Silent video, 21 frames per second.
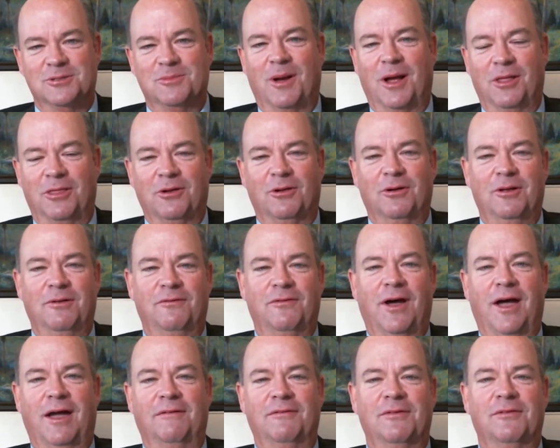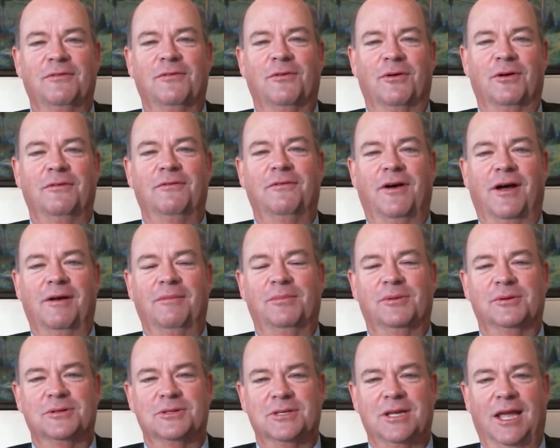by 35 to
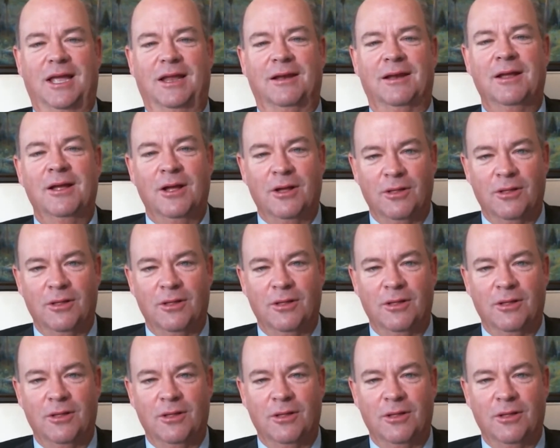45%